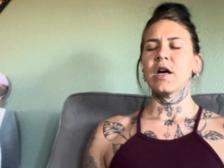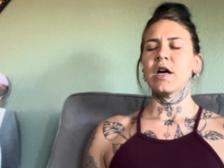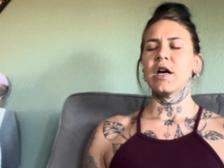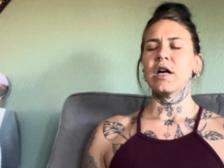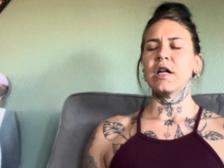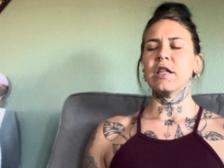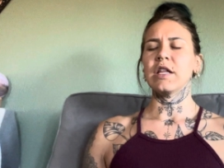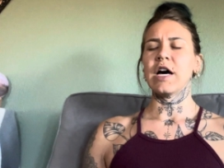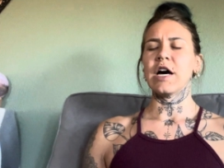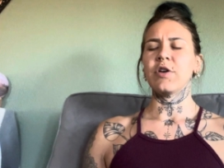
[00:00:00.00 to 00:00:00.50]

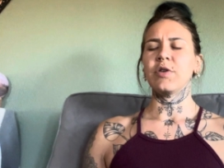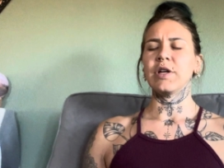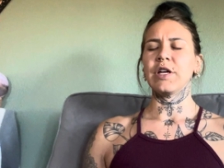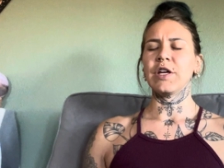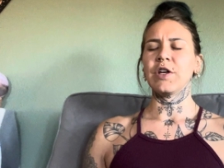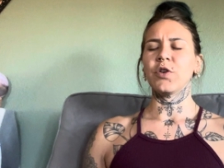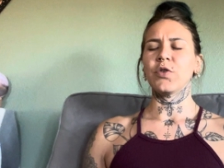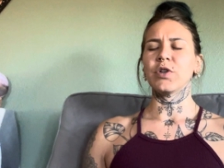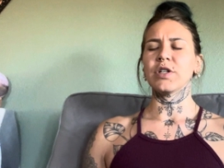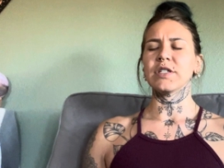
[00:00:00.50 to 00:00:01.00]

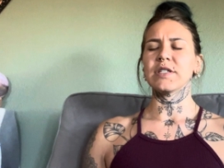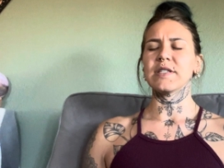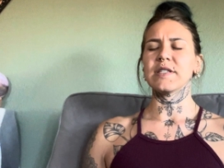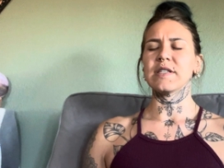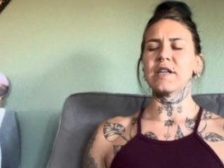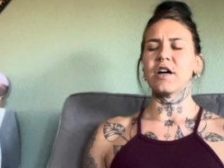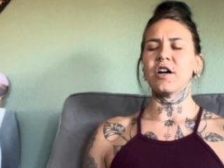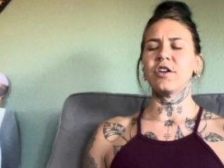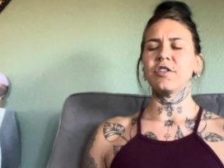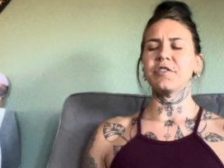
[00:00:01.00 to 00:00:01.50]
Allowing
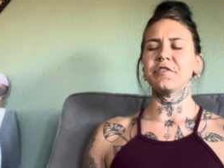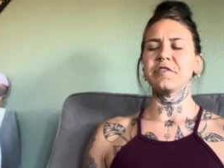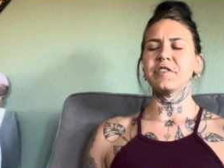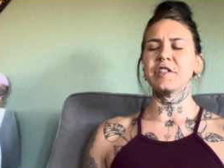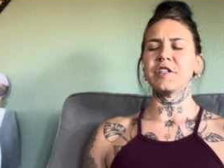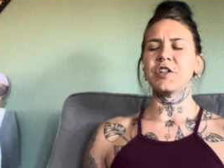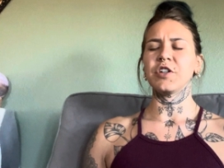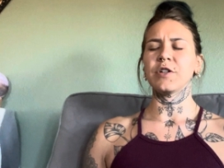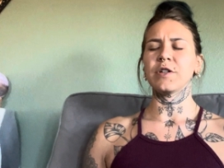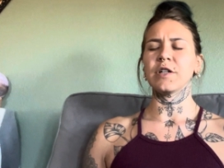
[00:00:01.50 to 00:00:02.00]
yourself
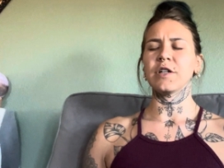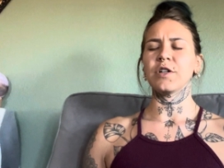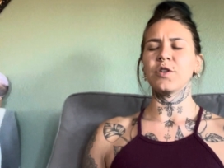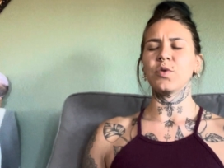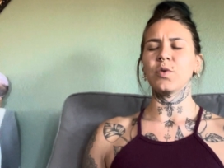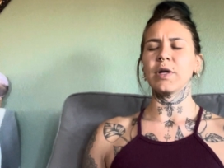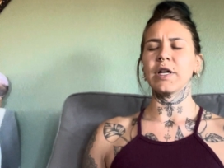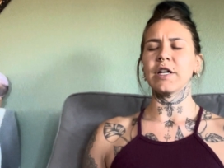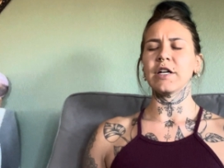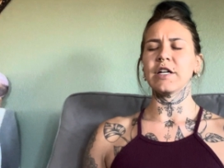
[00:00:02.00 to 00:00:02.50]
and your
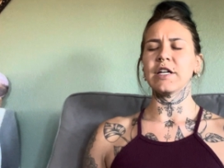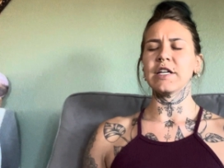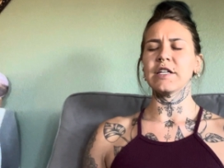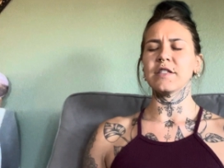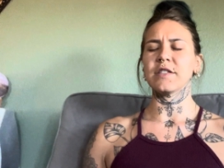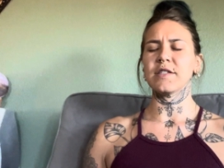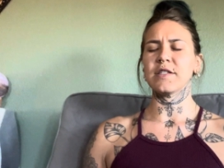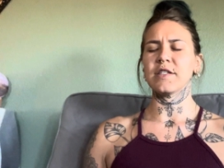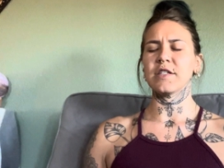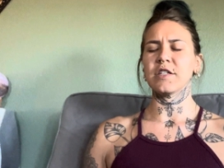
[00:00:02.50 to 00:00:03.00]

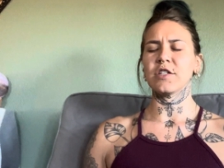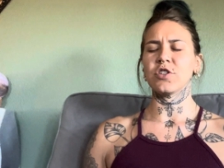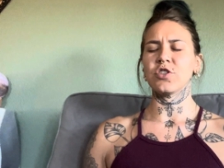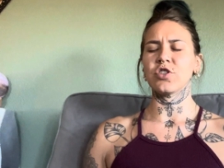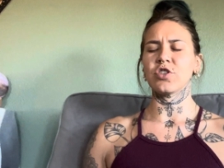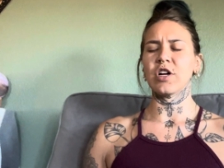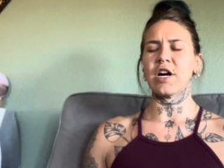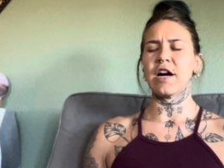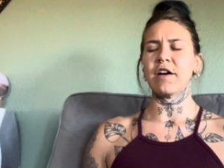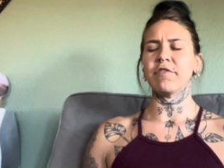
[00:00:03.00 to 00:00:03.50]
awareness to
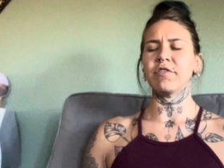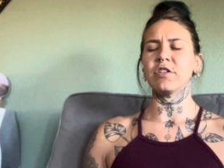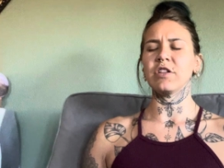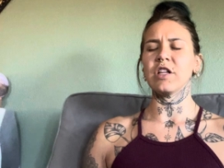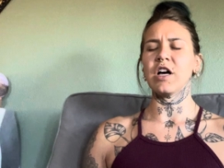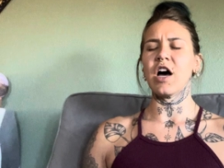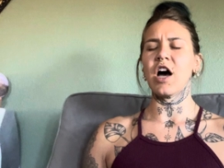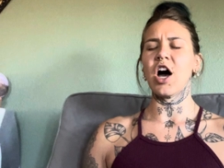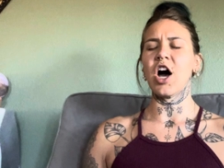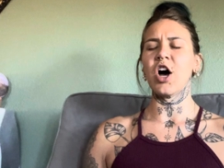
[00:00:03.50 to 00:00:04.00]

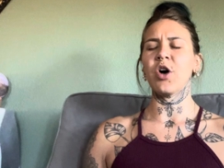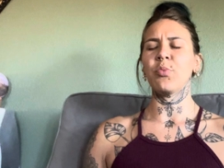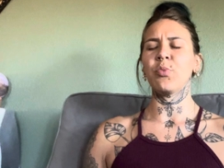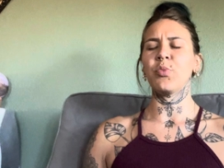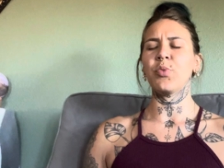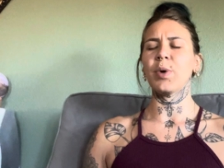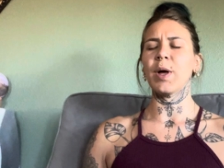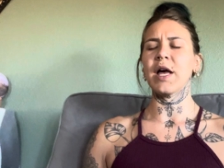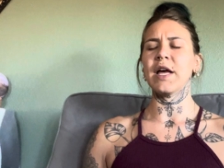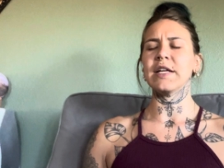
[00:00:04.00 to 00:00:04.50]
travel
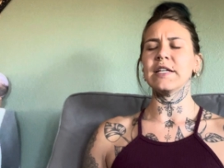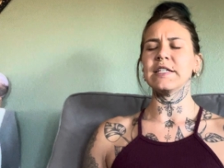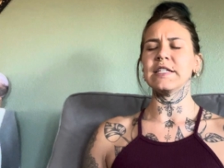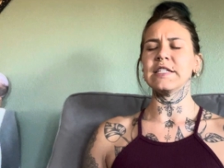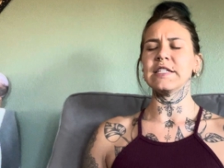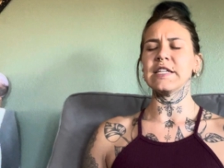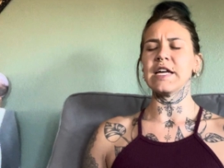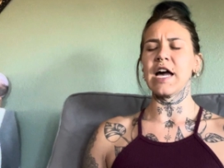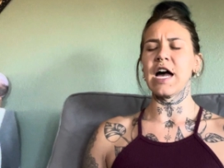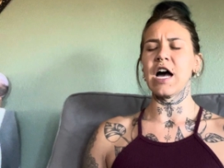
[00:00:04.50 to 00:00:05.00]
up
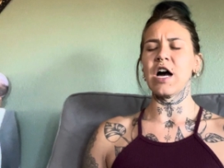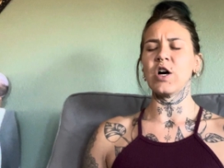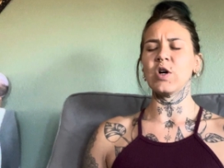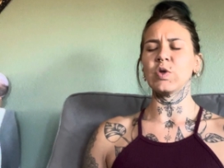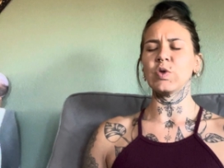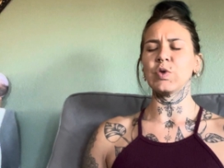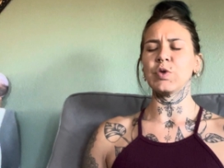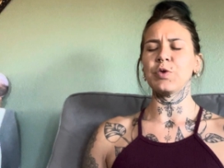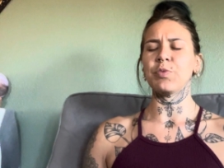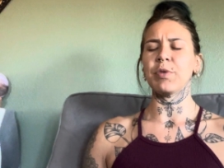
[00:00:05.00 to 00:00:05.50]
and
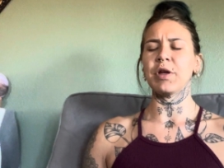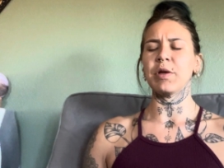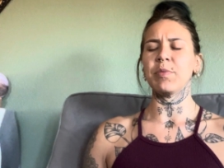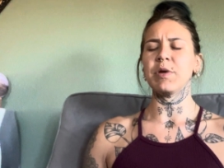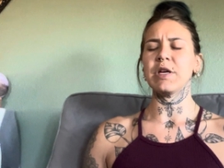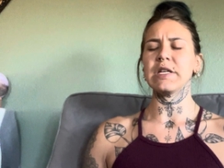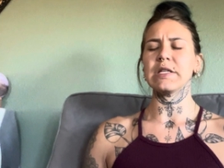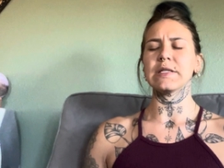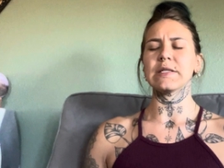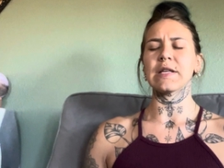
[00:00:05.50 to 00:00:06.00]
down,
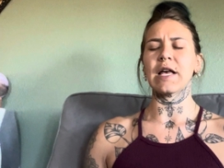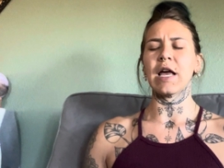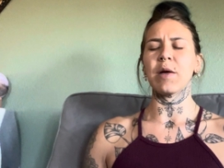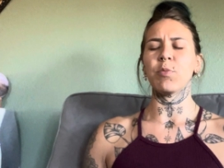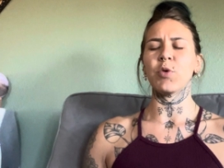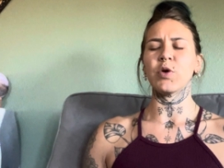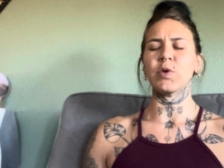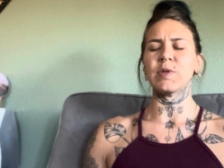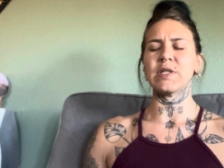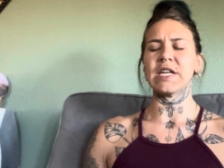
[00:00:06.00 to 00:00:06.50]
maybe
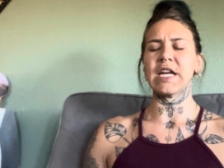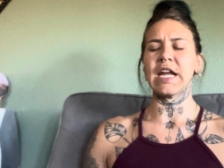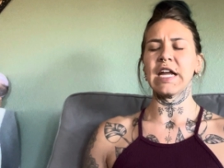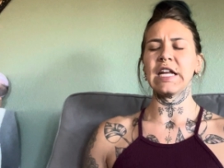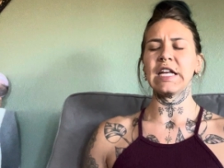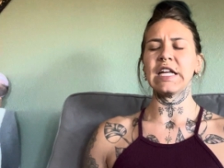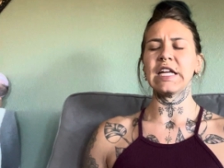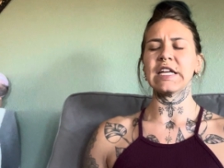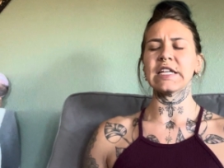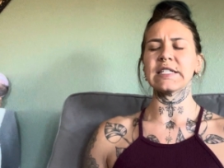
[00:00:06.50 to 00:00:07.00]

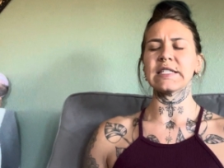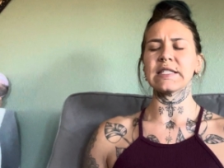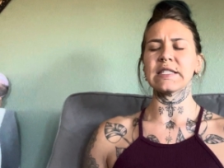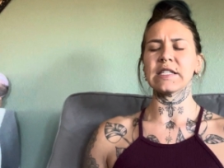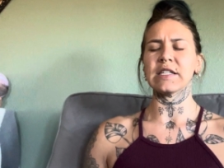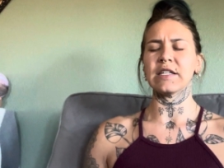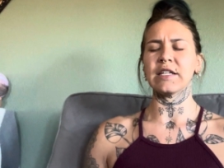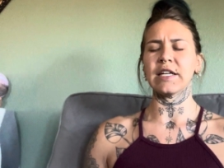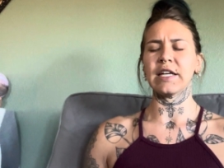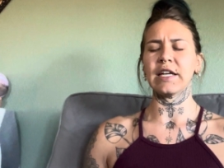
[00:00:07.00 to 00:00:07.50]

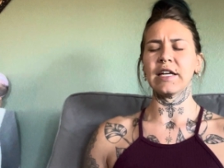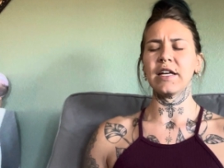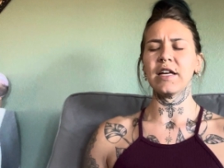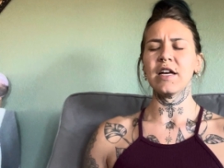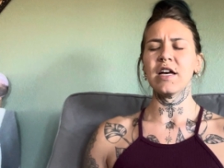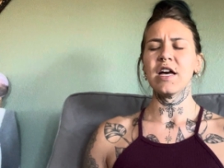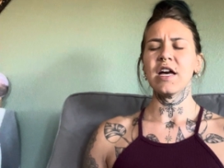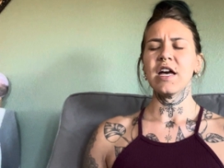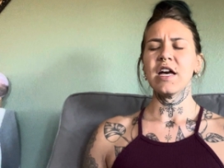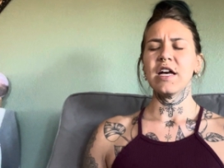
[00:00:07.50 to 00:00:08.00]

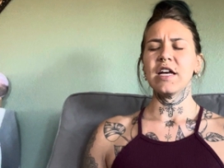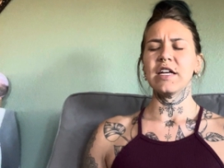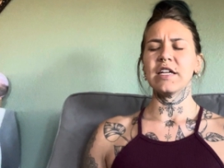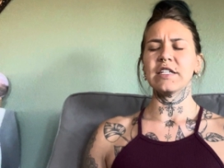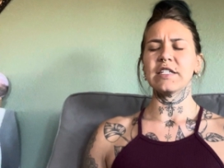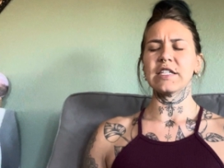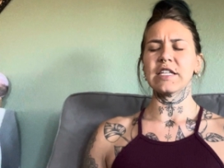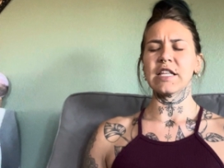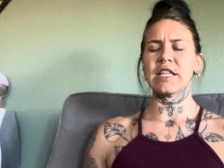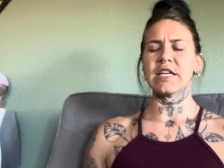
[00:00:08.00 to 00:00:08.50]
simultaneously,
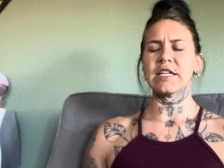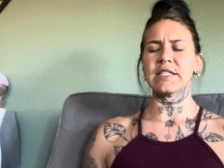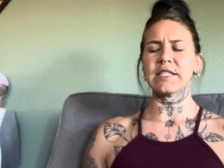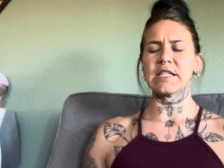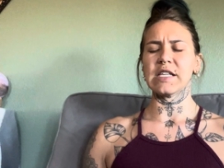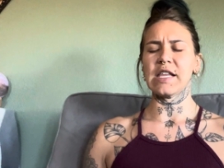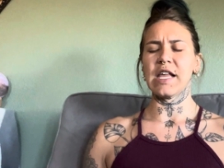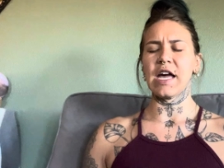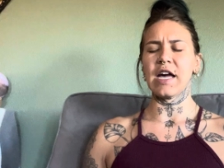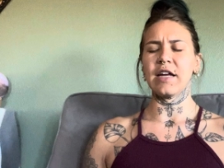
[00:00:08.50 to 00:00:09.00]
into this
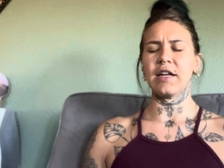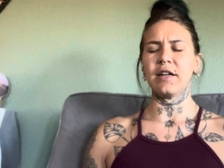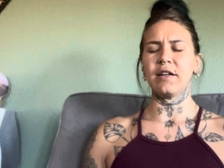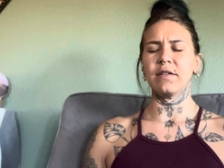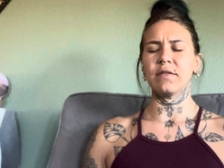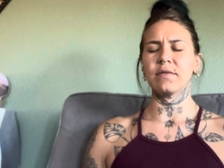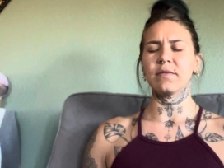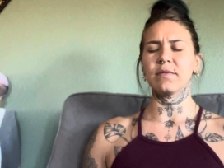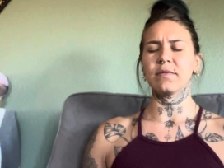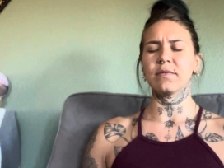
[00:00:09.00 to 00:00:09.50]

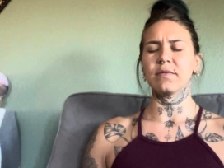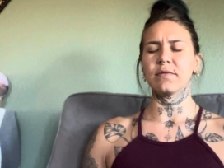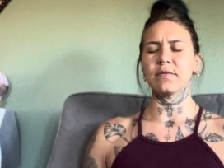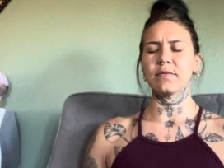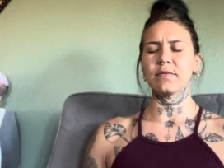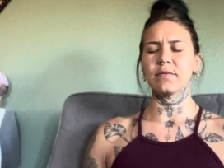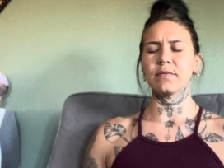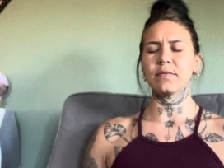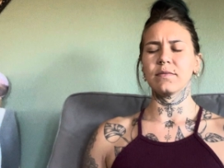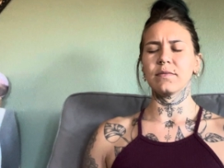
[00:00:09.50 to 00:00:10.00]
line,
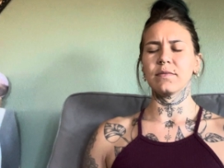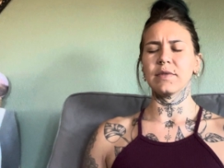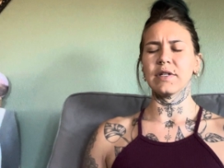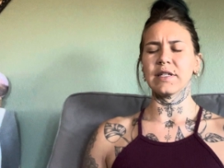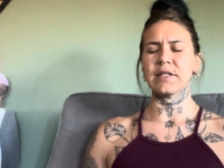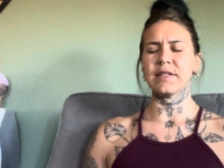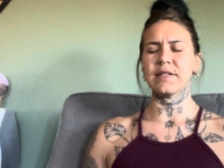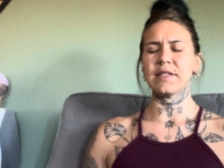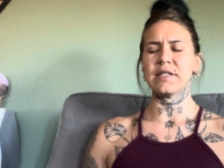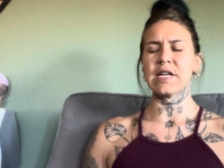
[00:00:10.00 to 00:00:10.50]

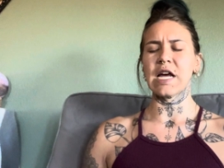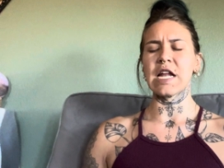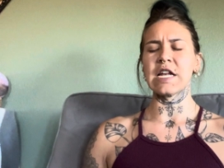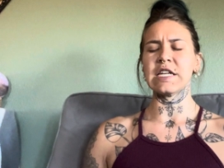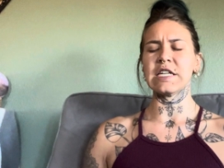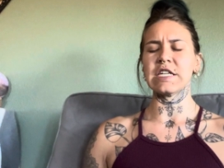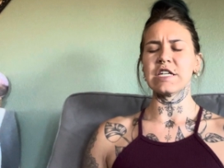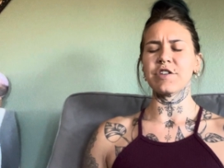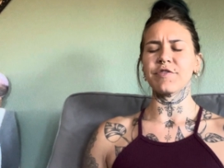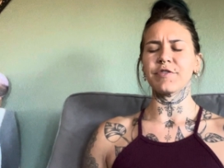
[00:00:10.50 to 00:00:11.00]

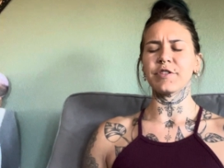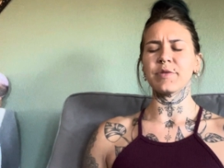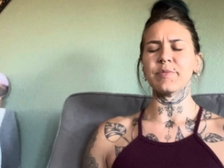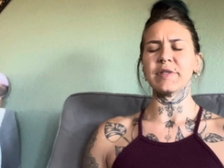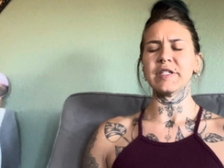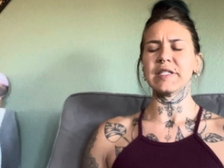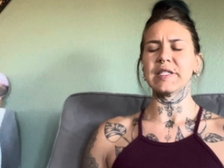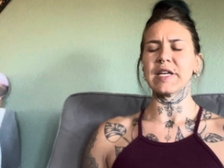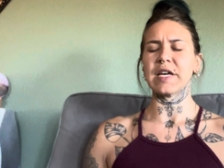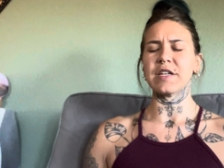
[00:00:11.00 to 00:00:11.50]
extending from
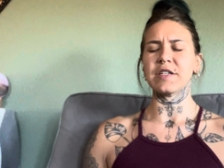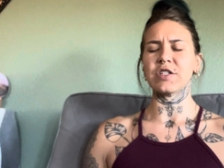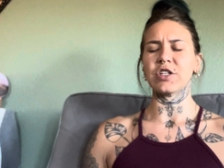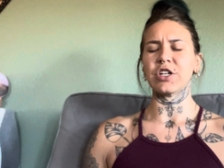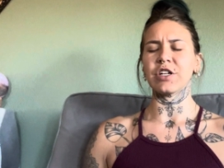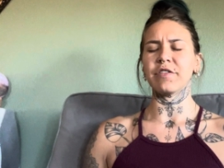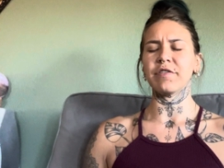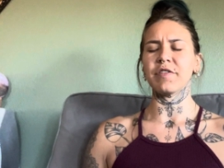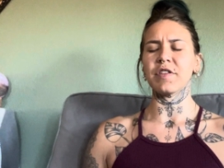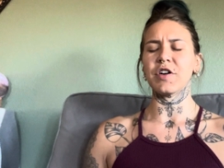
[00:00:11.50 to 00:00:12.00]
the
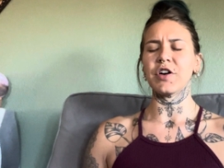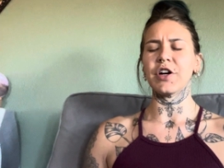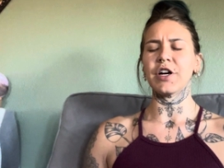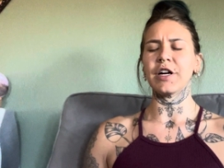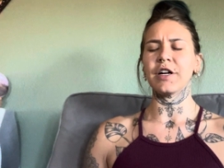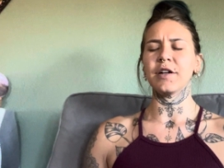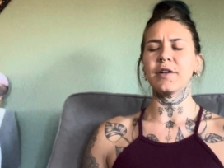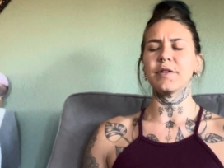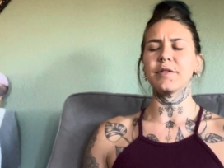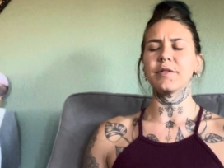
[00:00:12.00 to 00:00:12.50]
center of the heart.